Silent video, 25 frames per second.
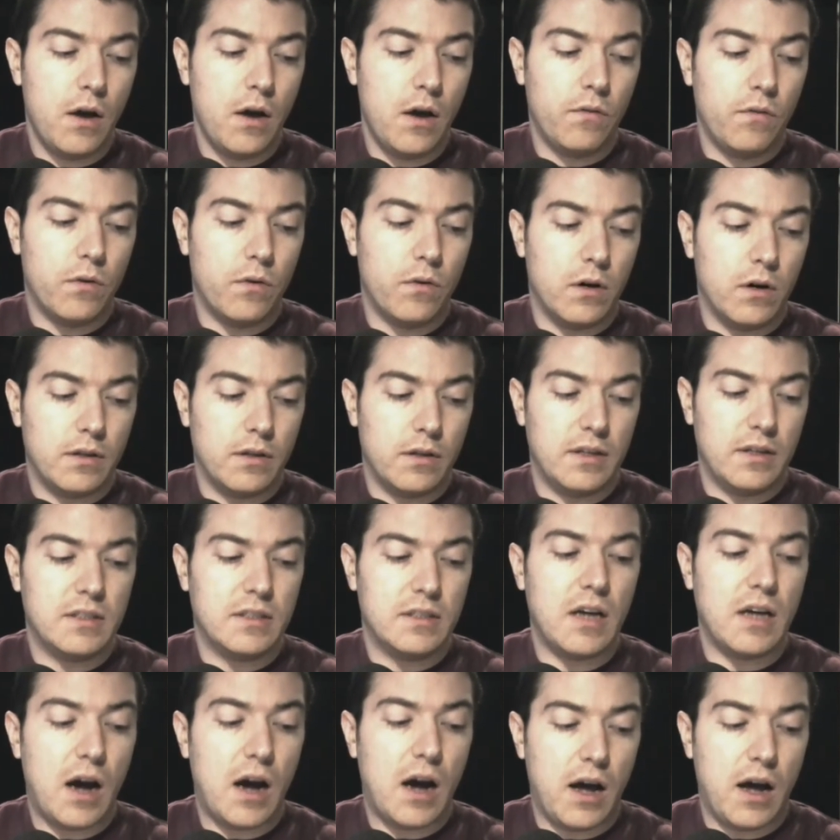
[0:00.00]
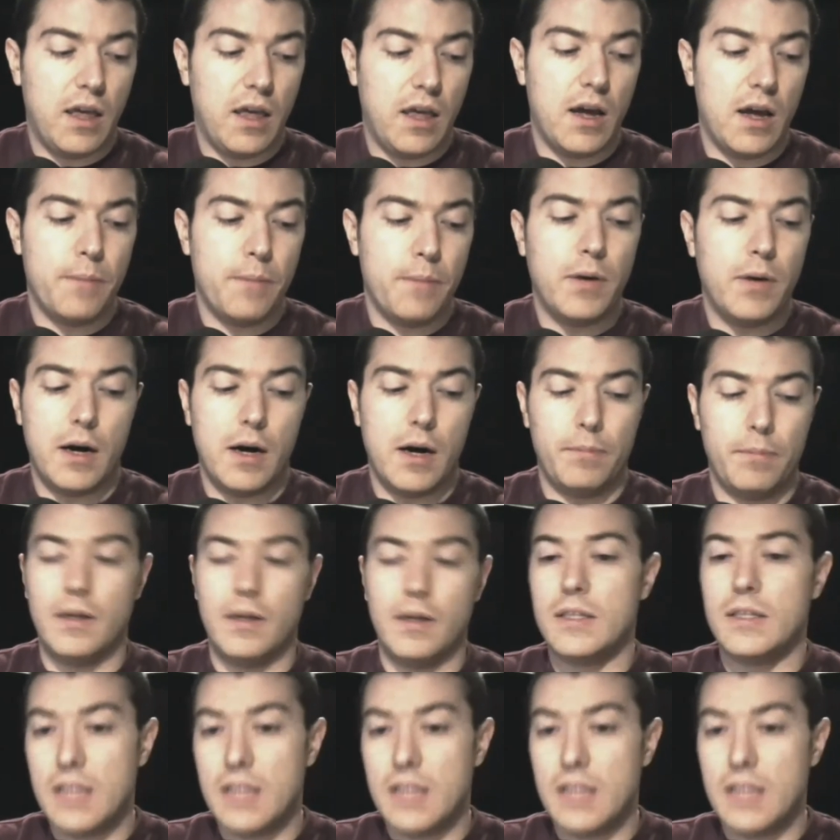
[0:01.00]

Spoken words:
for the entire public